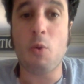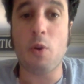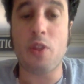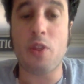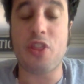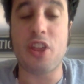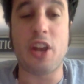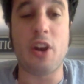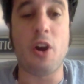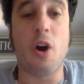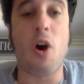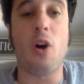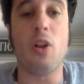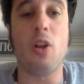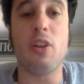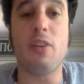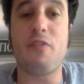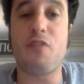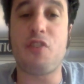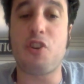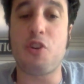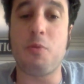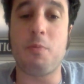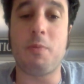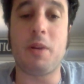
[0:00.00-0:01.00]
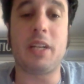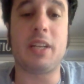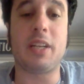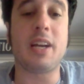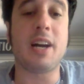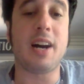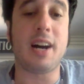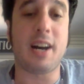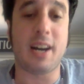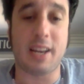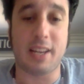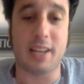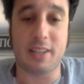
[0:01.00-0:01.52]
within all of
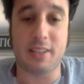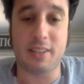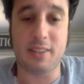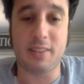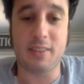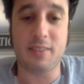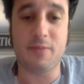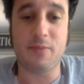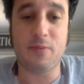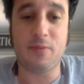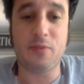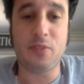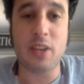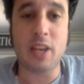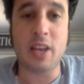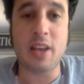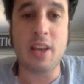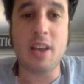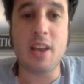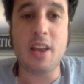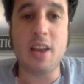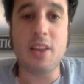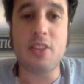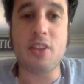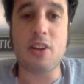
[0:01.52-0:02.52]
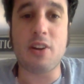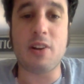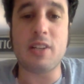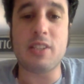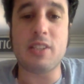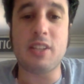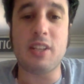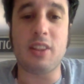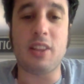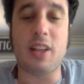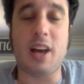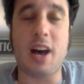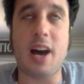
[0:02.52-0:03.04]
humankind. There is
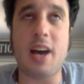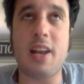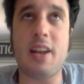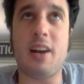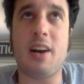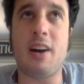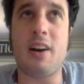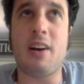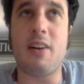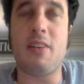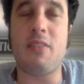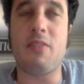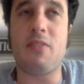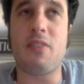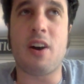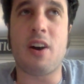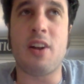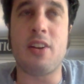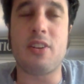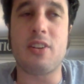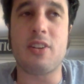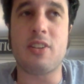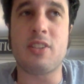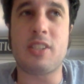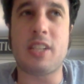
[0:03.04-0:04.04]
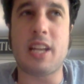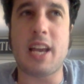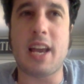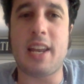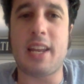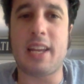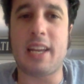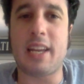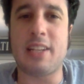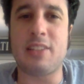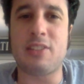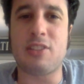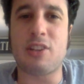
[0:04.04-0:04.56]
a lot of
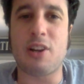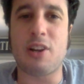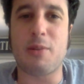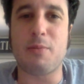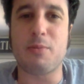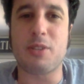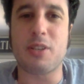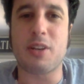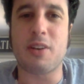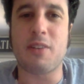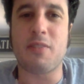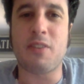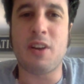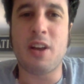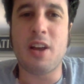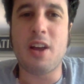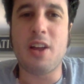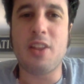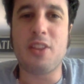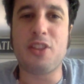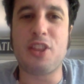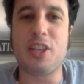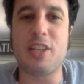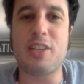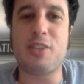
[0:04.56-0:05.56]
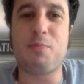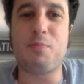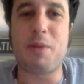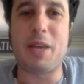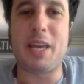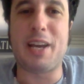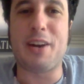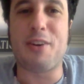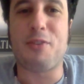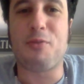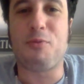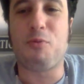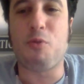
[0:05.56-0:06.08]
understanding in terms of this
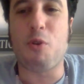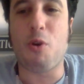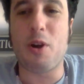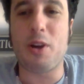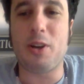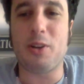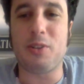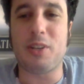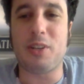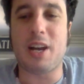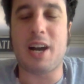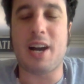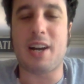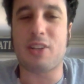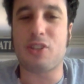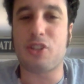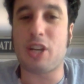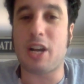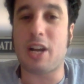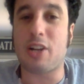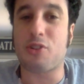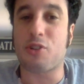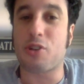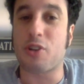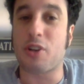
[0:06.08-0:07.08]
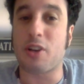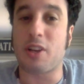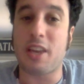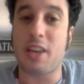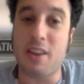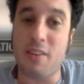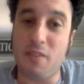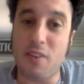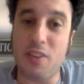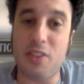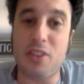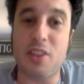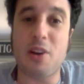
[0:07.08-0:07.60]
being a royal nakshatra,
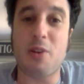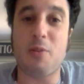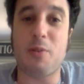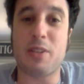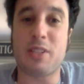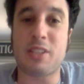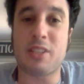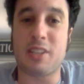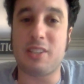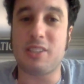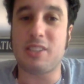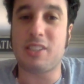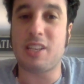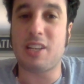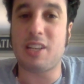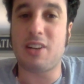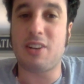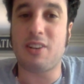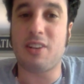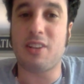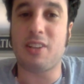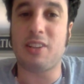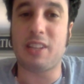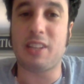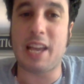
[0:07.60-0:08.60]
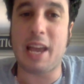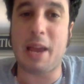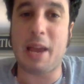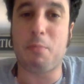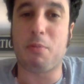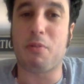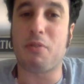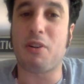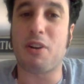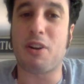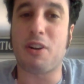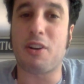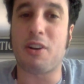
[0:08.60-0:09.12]
even though it's considered a
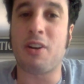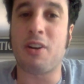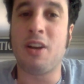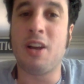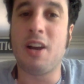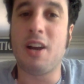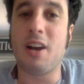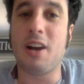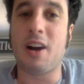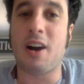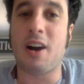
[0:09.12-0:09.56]
laborer